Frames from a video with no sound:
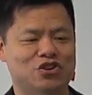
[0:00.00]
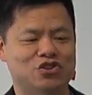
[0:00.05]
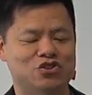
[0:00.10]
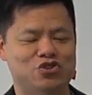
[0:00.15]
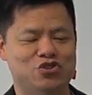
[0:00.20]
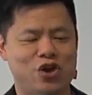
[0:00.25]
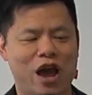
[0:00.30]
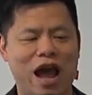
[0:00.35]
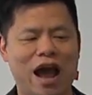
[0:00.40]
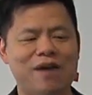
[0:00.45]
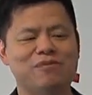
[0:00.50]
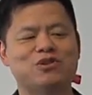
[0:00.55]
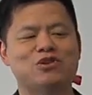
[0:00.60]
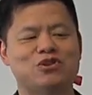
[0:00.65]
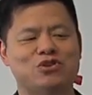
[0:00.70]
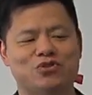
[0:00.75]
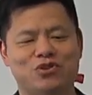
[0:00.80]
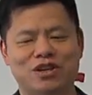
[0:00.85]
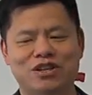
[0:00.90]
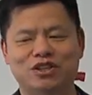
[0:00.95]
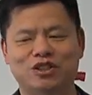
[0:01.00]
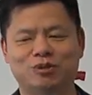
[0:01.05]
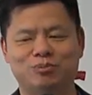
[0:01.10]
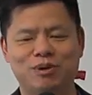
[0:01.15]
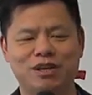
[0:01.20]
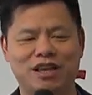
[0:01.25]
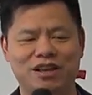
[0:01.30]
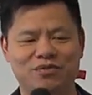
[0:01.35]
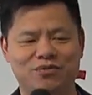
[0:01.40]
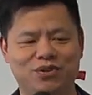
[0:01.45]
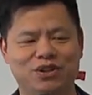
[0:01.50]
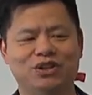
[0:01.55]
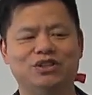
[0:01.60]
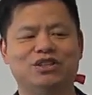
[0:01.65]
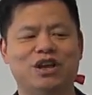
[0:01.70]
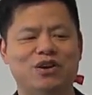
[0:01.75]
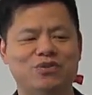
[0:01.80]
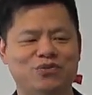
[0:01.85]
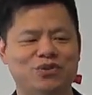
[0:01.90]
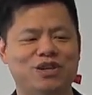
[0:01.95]
you have to agree to speak in
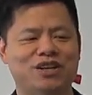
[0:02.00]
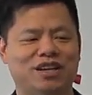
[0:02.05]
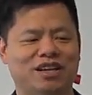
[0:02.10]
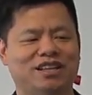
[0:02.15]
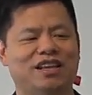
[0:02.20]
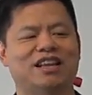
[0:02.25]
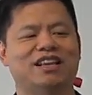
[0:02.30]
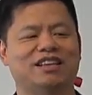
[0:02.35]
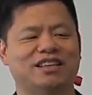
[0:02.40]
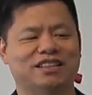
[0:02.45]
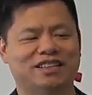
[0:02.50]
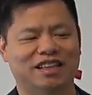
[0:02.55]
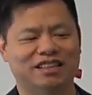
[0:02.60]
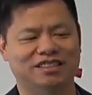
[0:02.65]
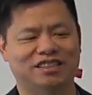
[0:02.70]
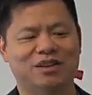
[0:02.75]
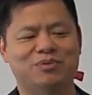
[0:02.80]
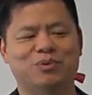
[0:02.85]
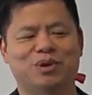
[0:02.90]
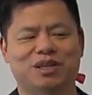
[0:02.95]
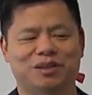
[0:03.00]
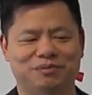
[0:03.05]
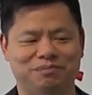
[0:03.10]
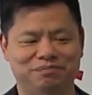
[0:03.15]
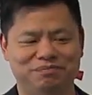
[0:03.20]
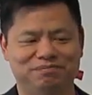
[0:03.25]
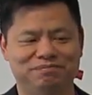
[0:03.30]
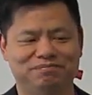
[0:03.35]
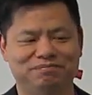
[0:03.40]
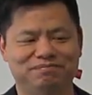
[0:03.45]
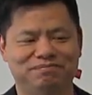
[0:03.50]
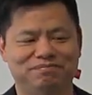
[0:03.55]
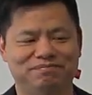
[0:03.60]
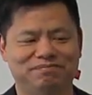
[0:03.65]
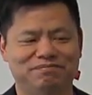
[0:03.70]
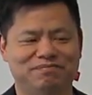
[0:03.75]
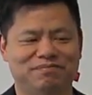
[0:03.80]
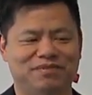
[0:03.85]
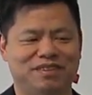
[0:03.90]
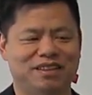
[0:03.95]
Philadelphia and Connecticut that same week.
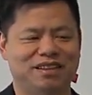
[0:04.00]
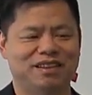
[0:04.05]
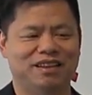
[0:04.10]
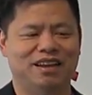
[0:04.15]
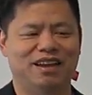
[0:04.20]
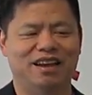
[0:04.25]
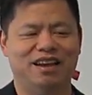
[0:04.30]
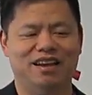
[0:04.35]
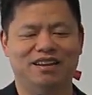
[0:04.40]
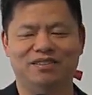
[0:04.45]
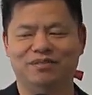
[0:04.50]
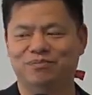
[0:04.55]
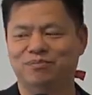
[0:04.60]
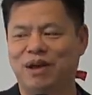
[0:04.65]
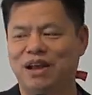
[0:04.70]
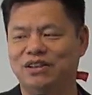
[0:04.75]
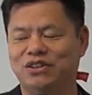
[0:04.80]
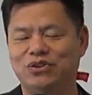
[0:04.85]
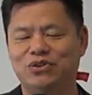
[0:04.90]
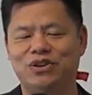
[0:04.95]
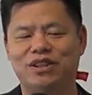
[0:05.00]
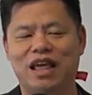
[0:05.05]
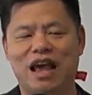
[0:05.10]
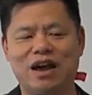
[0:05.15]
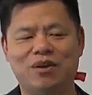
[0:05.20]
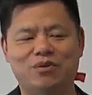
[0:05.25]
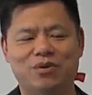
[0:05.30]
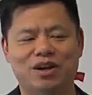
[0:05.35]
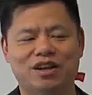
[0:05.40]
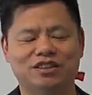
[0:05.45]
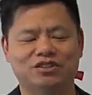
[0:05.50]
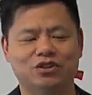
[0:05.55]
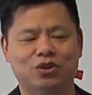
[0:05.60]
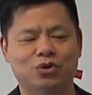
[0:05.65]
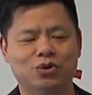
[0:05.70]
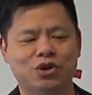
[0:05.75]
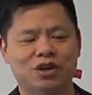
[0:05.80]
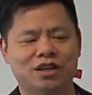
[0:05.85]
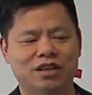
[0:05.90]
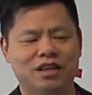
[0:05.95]
And by doing it that way, so
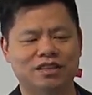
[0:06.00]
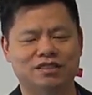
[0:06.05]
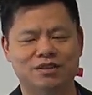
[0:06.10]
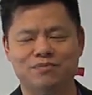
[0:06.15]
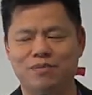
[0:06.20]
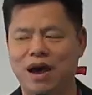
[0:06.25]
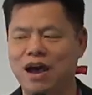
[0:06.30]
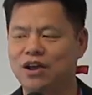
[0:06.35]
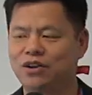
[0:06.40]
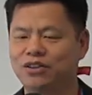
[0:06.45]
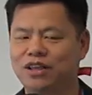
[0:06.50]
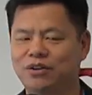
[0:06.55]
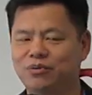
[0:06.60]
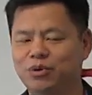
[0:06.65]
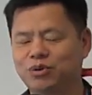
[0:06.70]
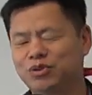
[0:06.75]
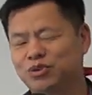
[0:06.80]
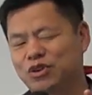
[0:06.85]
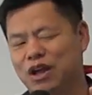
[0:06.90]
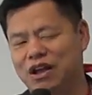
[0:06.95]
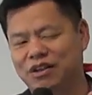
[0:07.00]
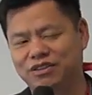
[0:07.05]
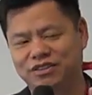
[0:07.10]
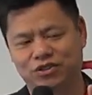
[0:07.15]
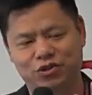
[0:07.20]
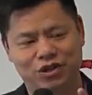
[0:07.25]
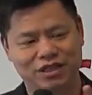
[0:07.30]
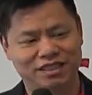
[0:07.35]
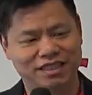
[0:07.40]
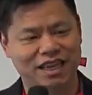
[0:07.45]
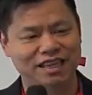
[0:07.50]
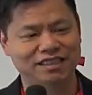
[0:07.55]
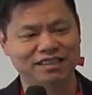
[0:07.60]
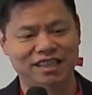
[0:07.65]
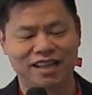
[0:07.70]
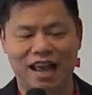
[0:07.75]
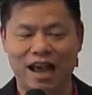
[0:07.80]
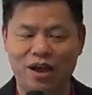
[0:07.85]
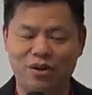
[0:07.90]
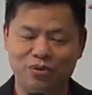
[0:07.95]
it's a model that we're uh, sort of
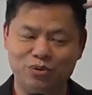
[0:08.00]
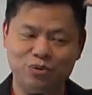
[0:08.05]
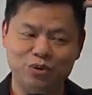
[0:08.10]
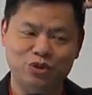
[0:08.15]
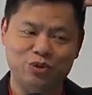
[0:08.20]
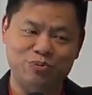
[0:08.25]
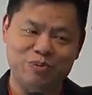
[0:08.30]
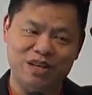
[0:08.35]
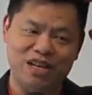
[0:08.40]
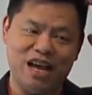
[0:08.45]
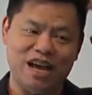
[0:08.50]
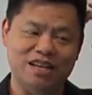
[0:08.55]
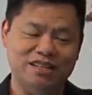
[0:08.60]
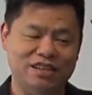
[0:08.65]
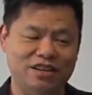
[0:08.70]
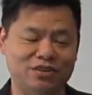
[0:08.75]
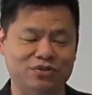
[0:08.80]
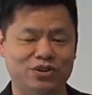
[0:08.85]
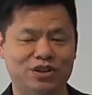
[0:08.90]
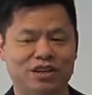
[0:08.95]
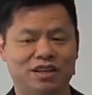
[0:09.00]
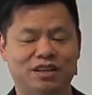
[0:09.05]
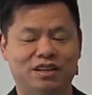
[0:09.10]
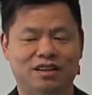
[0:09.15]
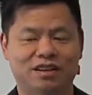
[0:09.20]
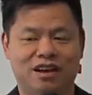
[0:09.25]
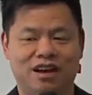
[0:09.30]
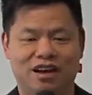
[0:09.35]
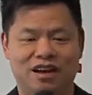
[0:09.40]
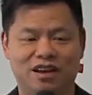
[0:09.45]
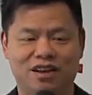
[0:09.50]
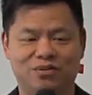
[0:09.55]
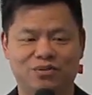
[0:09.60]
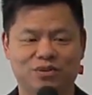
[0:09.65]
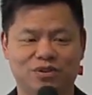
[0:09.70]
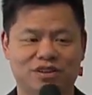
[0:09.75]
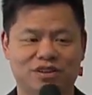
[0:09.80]
testing out, which would be the idea of, uh,